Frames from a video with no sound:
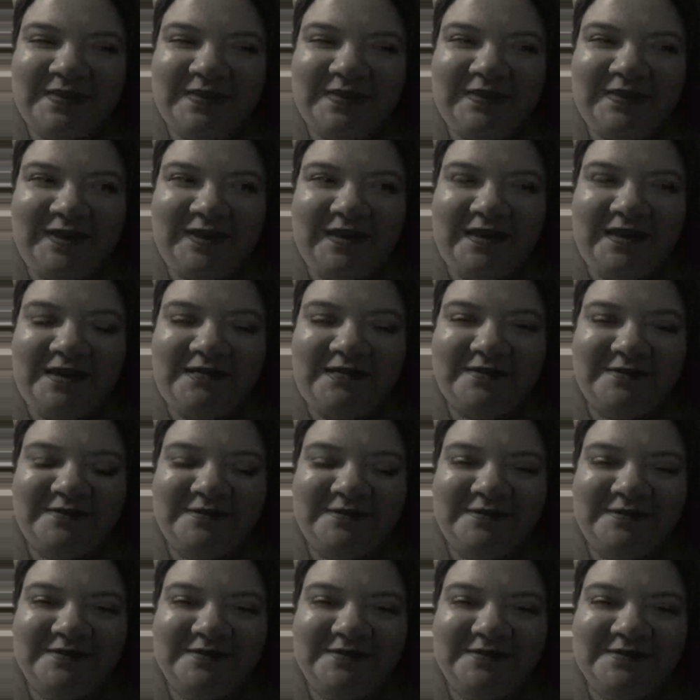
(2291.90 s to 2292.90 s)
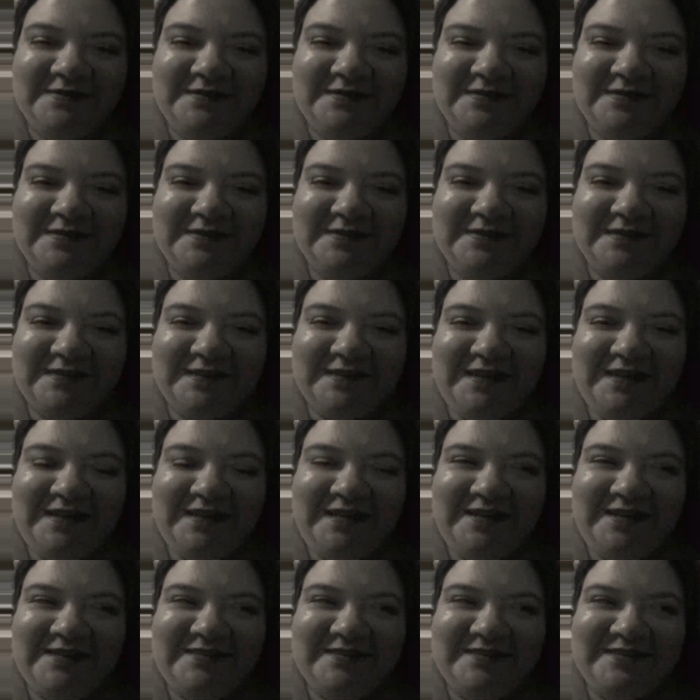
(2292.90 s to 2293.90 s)
yeah,
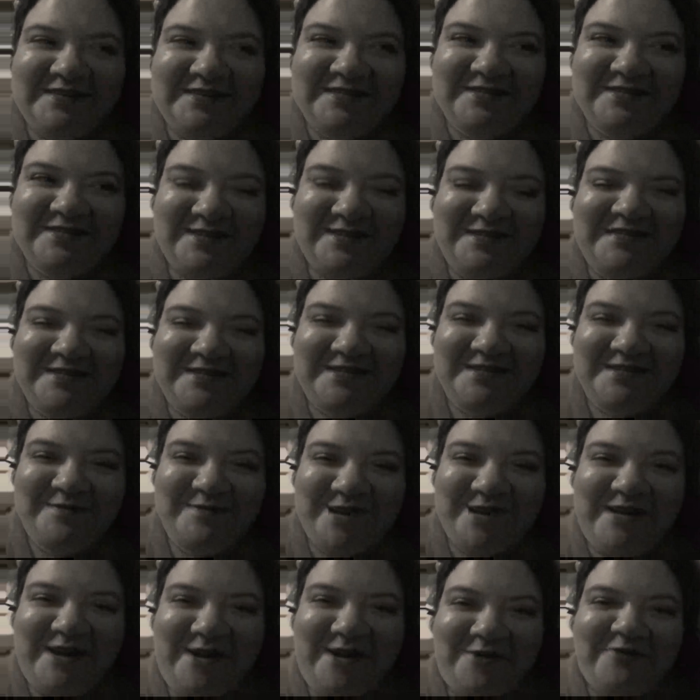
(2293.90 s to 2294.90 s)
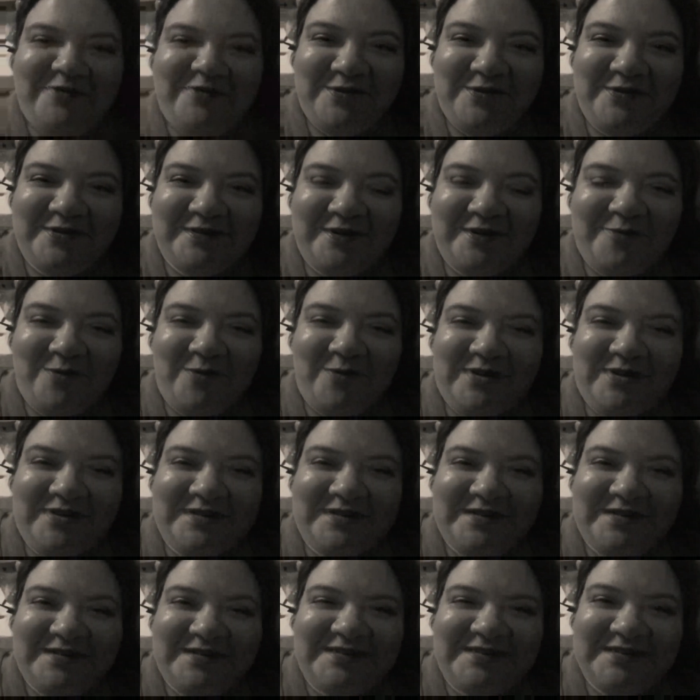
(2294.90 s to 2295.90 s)
it just stresses me out for some reason.